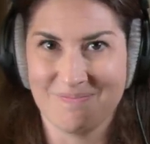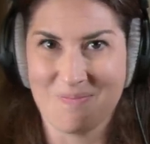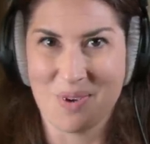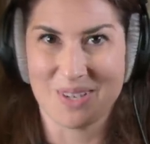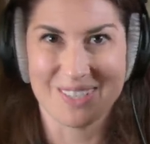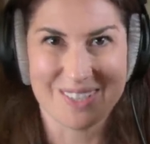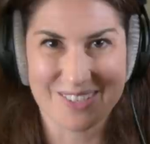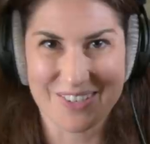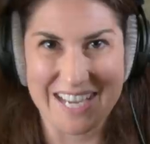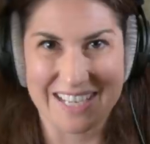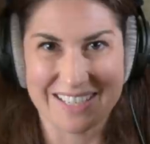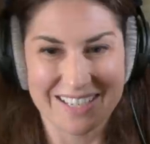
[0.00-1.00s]
What a
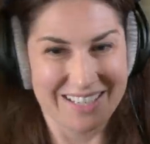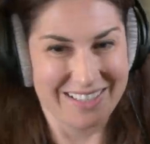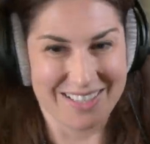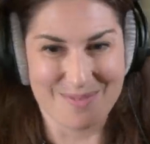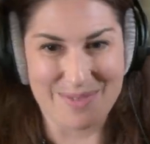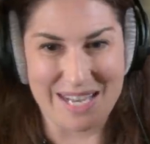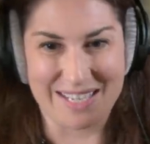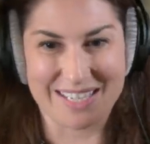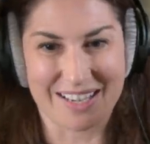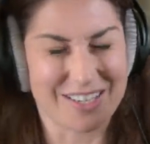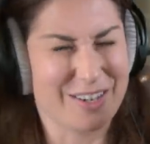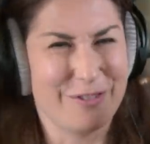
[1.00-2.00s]
treat to meet
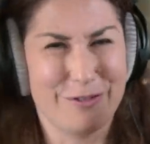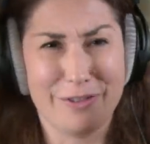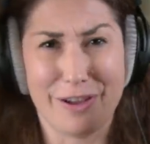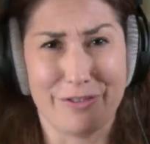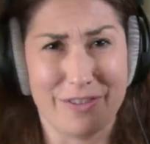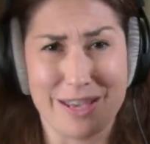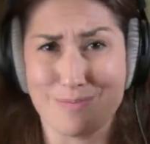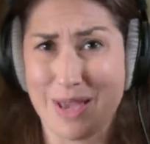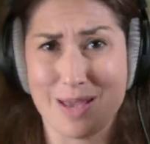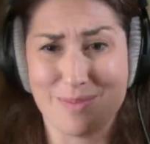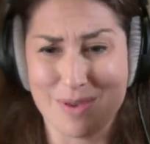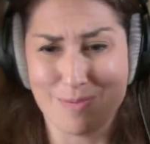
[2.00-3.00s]
such a fluffy
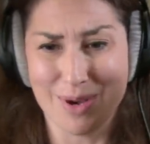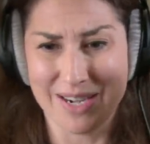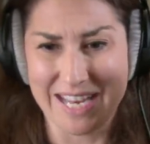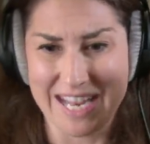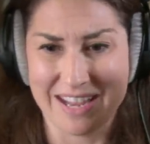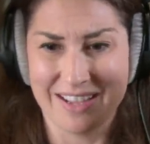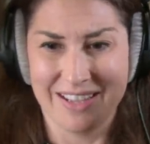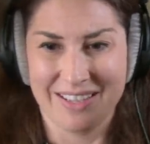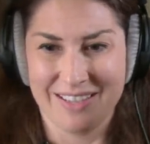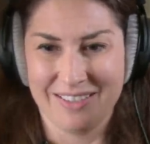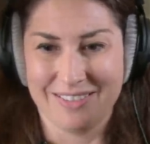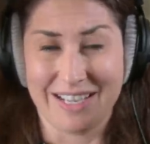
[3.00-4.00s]
baby bunny
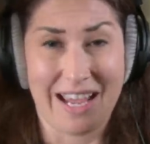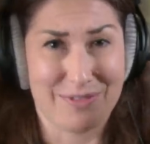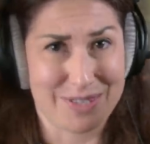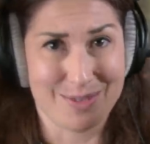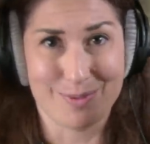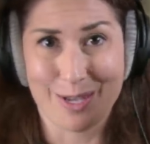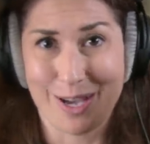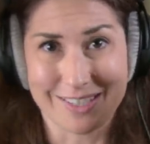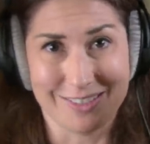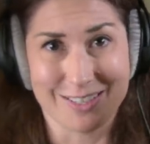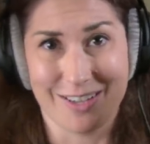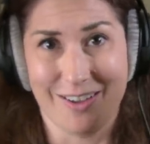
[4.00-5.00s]
and have some
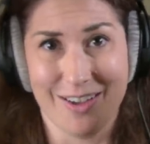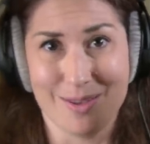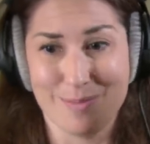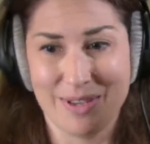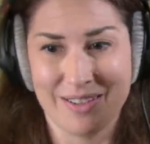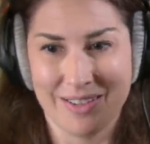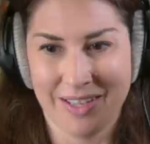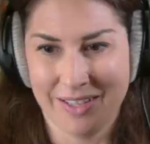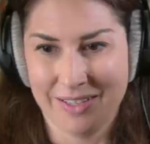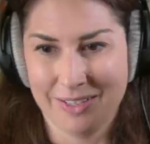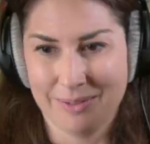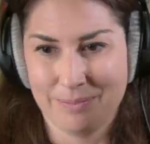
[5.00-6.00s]
cuddle time.
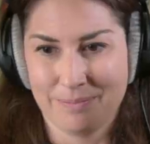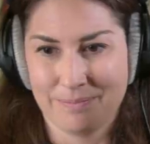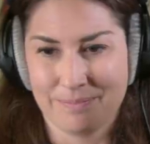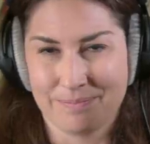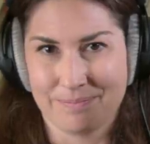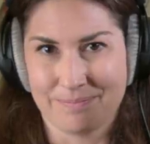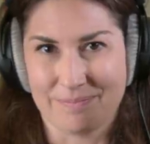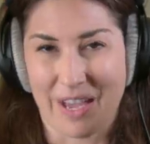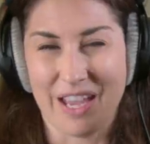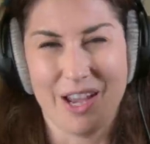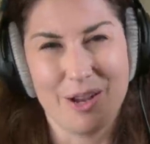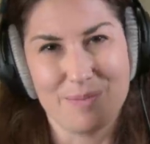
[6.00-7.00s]

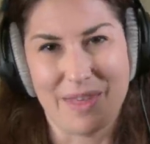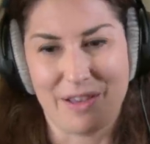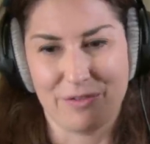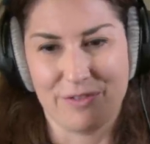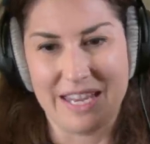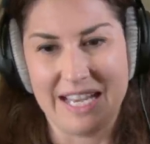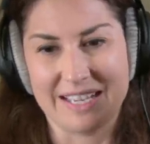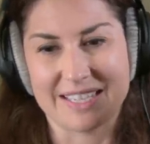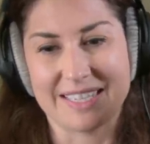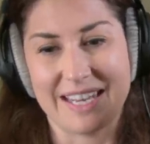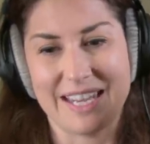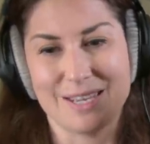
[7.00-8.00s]
I hope that feeling
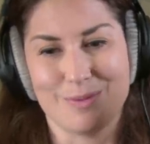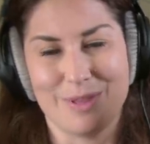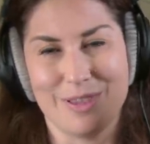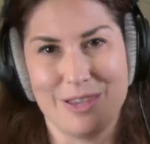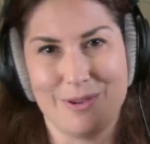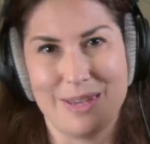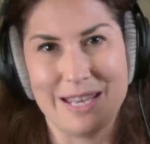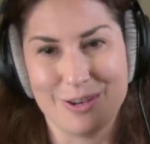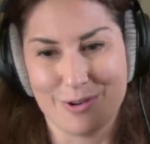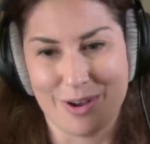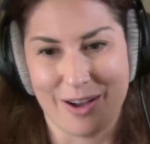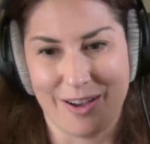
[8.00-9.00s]
stays with you in
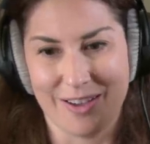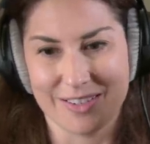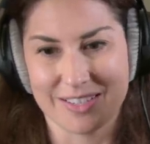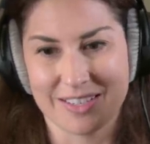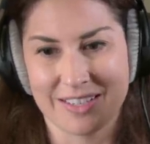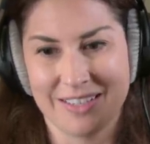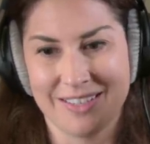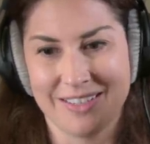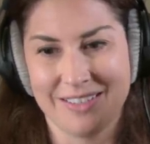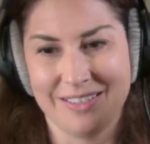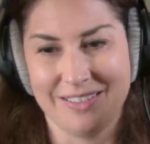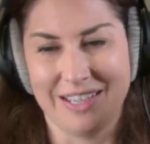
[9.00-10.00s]
your heart
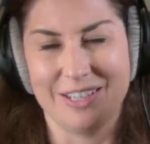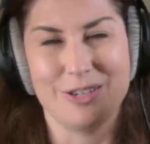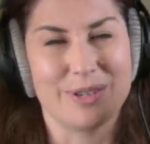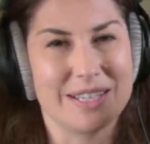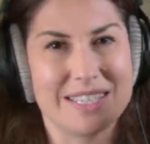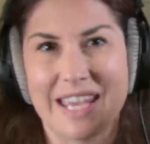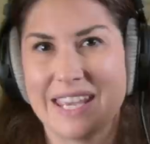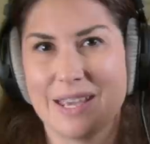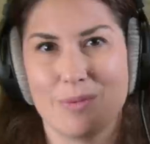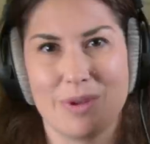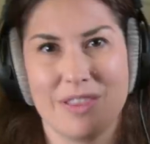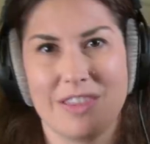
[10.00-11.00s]
and you can take
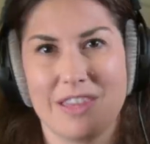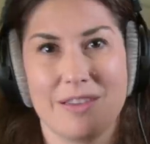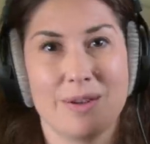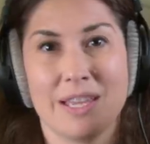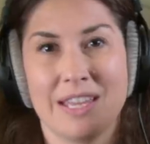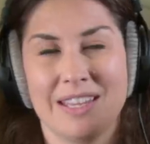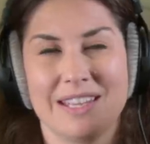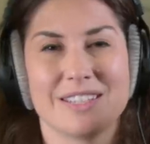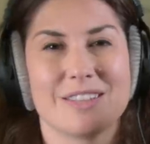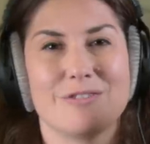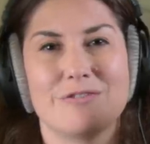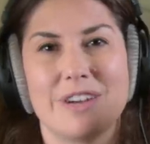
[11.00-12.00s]
it with you
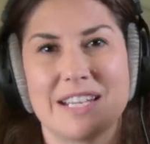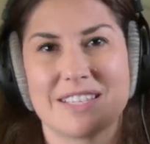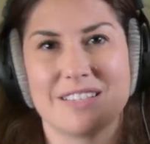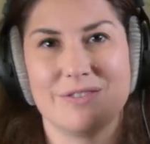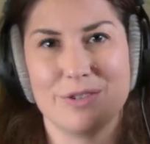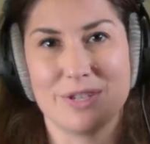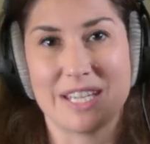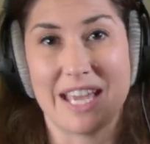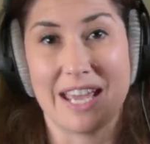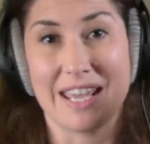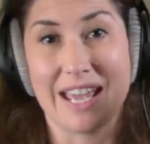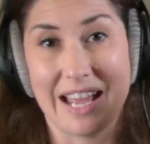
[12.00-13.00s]
into the rest of your
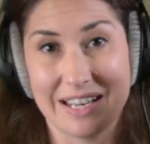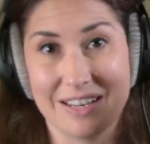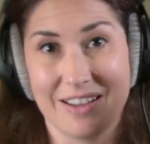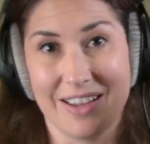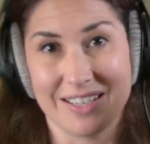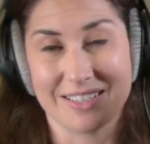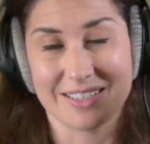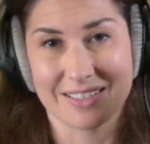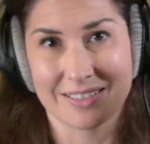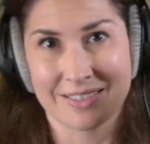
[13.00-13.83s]
day and night.